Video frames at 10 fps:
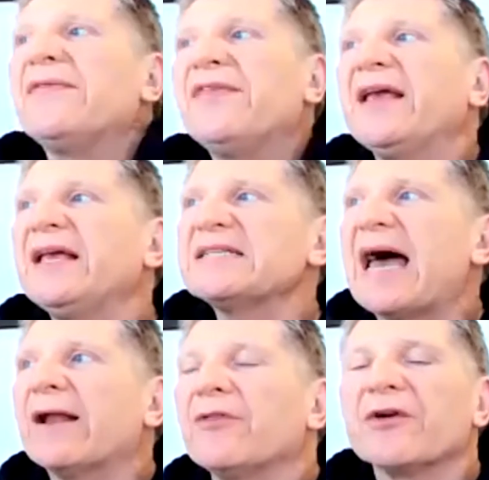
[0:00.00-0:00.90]
I think he's
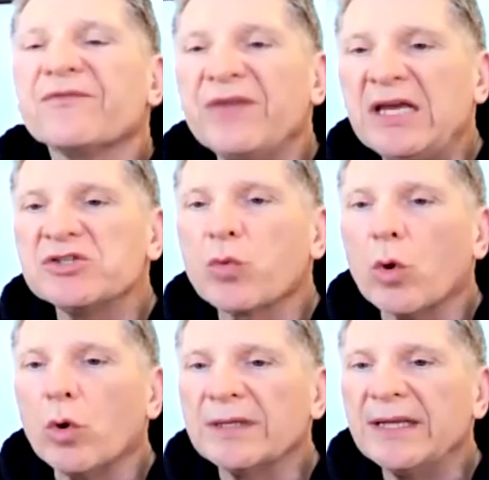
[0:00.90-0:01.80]
got other fees
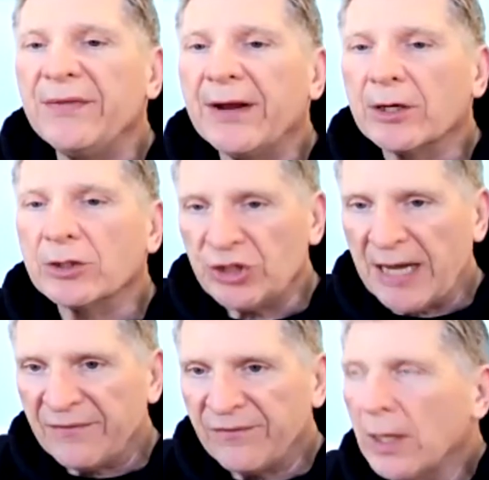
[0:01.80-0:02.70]
rolled in there,
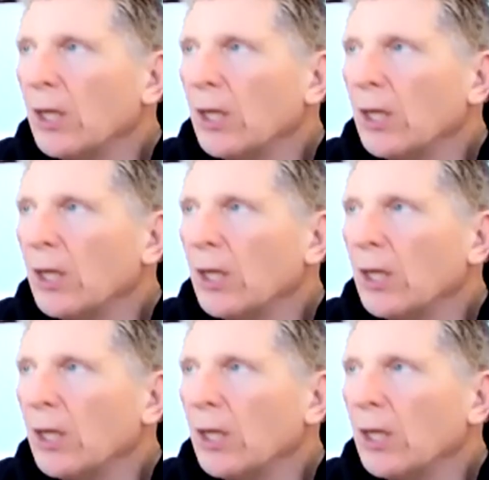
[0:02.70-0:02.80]
Jeff.